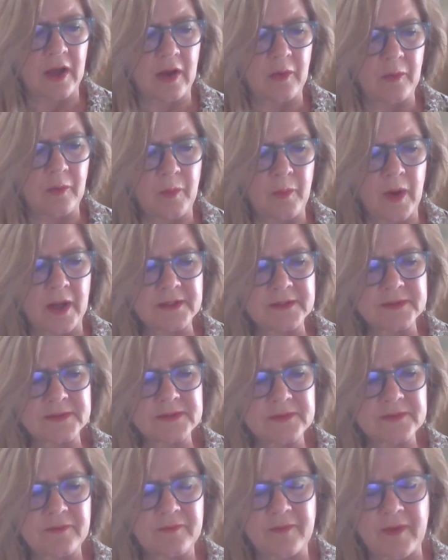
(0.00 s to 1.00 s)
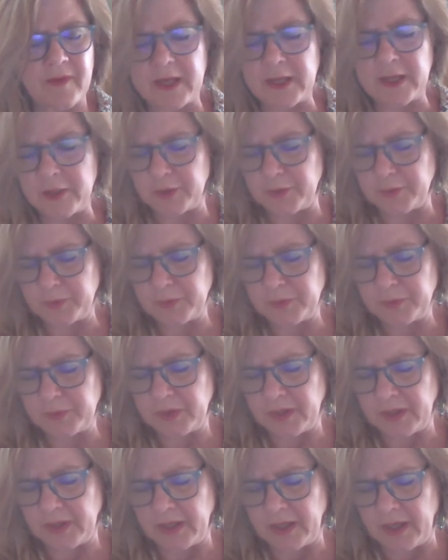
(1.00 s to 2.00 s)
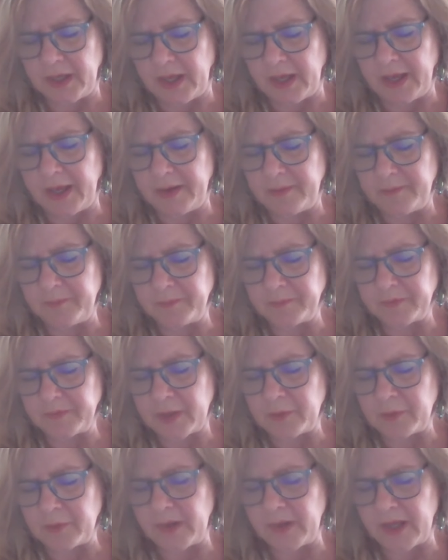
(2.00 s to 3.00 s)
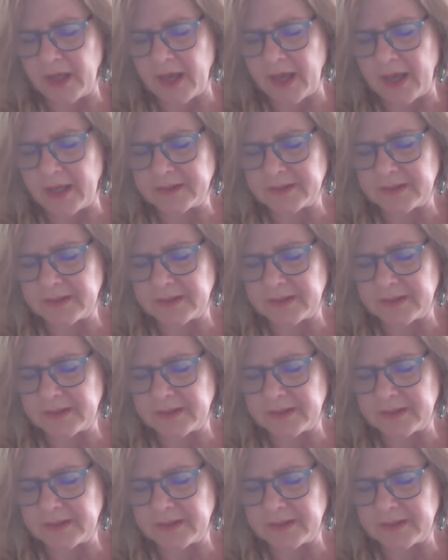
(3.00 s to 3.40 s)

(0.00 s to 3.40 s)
what value can we add